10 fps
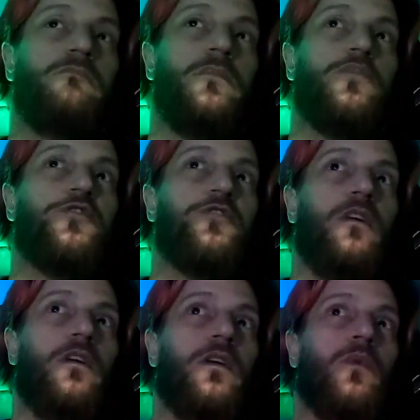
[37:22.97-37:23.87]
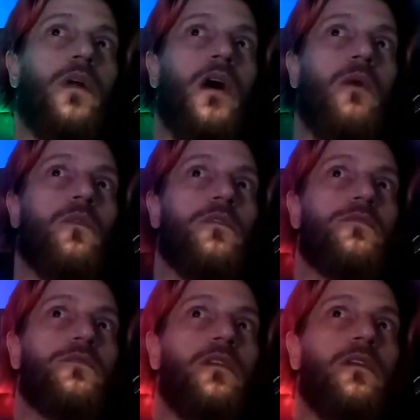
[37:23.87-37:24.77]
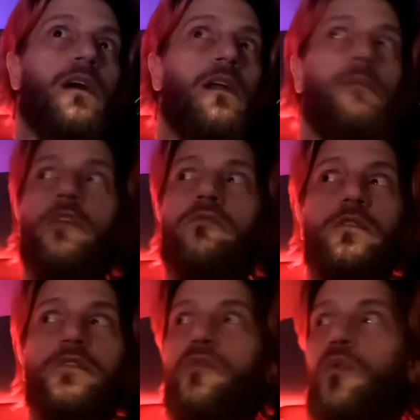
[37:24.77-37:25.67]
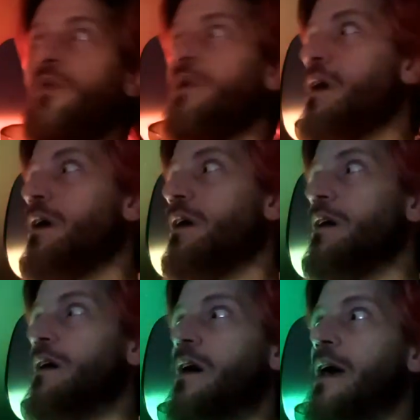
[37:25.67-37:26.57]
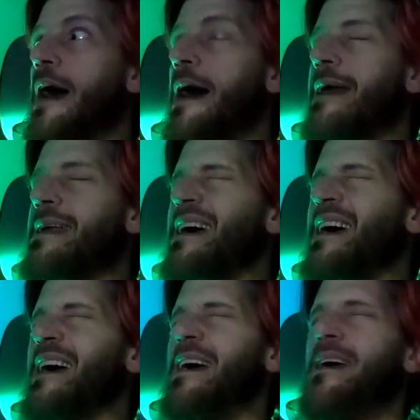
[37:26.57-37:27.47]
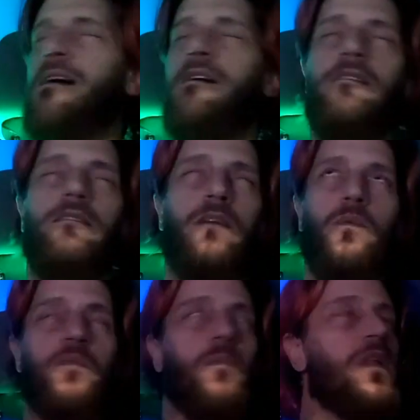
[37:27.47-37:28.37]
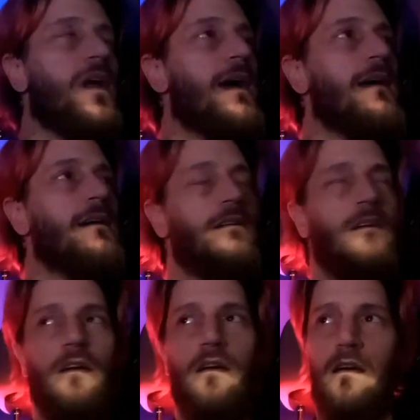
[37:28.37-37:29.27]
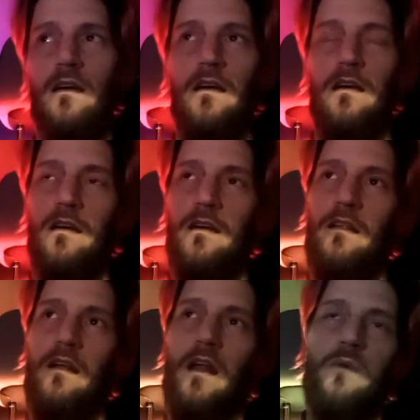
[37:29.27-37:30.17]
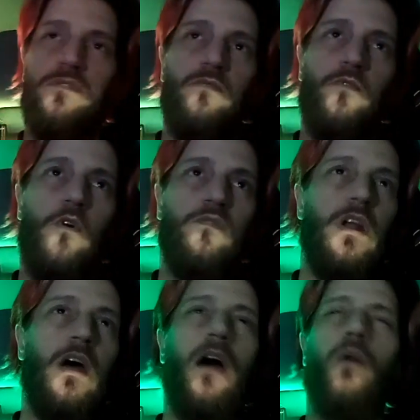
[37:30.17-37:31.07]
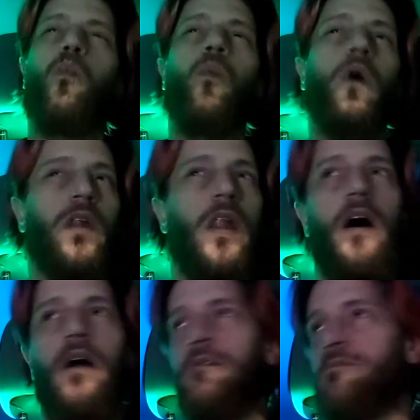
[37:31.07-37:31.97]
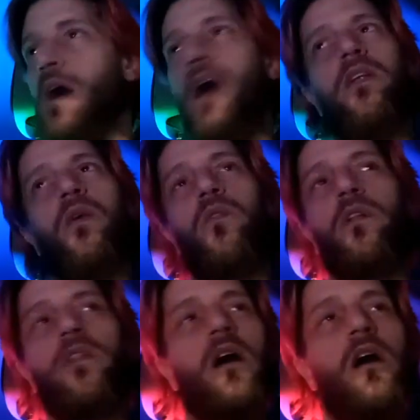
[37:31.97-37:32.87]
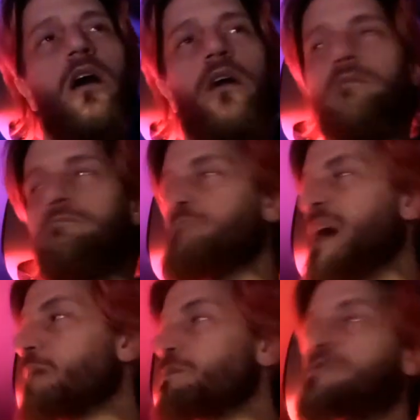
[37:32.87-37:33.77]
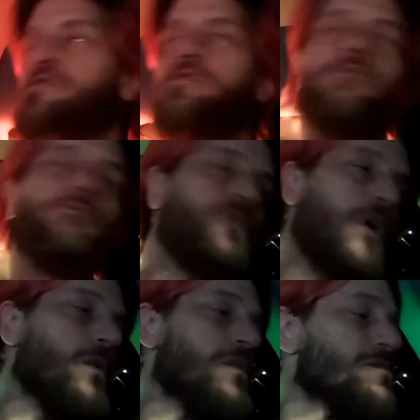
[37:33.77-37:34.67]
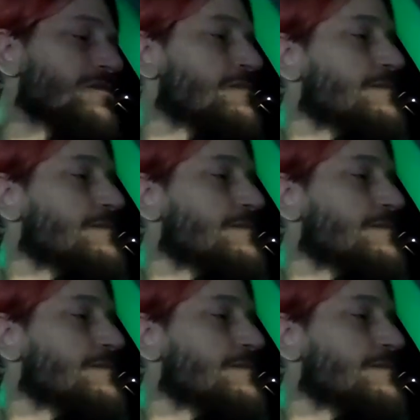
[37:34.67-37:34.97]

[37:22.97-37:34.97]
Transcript: It started when I was in elementary school. There was a play that I was involved in. I had one line. I knew the line backwards and forwards.